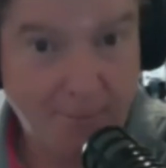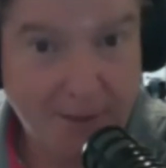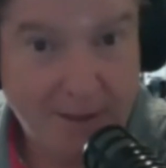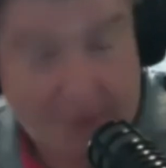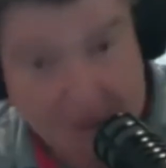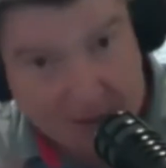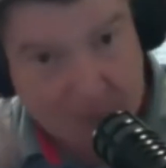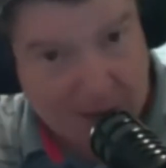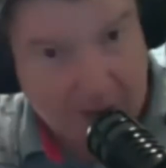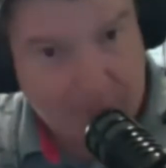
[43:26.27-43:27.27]
I
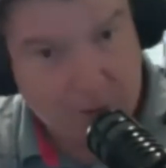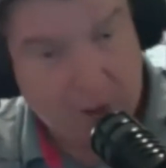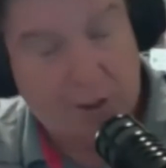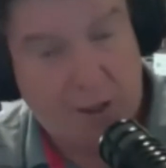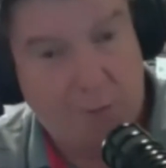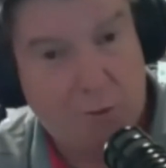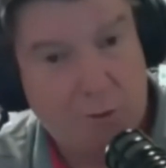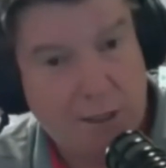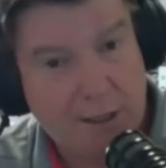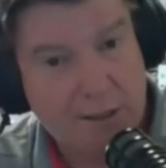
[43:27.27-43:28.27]
come back from the
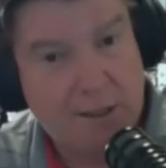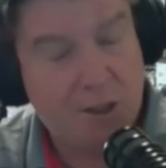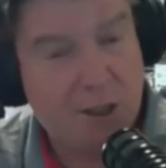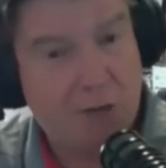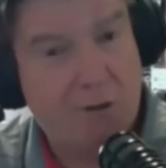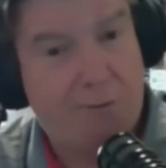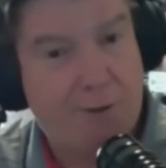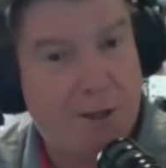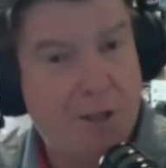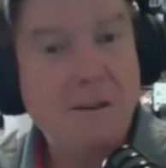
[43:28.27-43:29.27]
honeymoon, and I said to Jerry
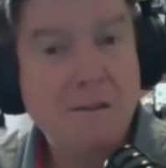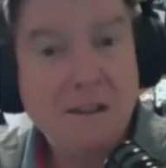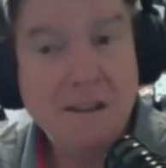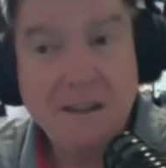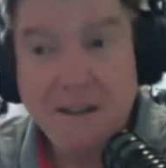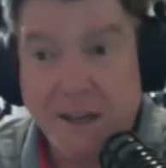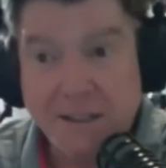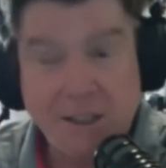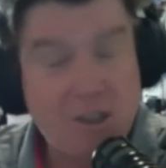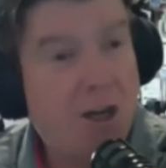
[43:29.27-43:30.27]
Finley, I
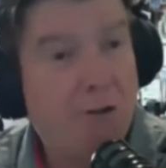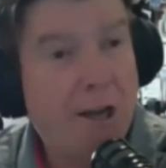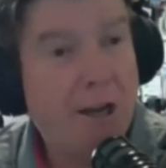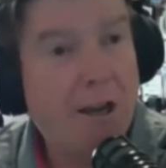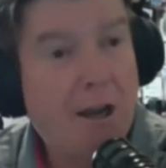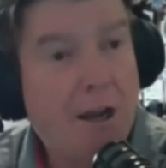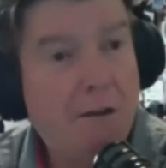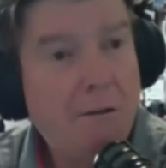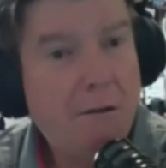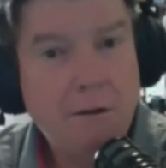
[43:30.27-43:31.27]
said, Jerry,
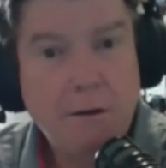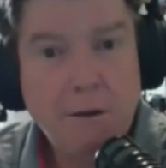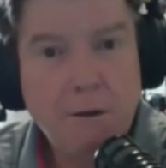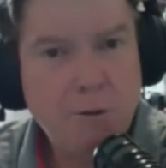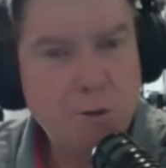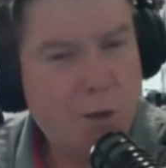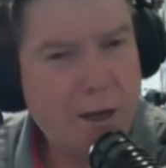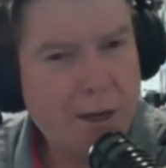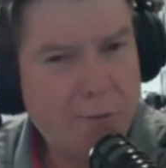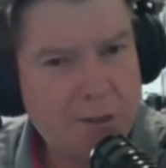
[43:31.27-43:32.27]
whose
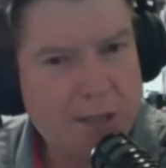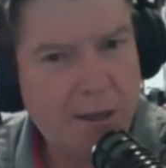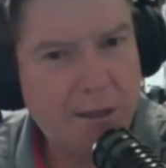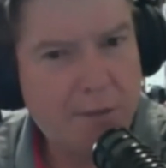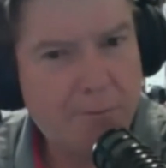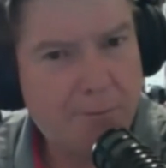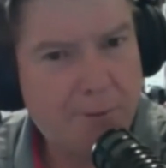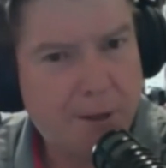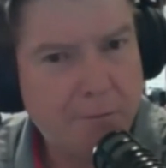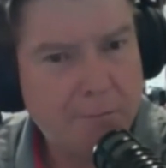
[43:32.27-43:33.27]
wedding was that you did for
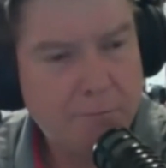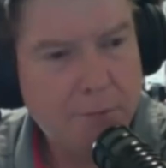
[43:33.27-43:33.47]
Phil?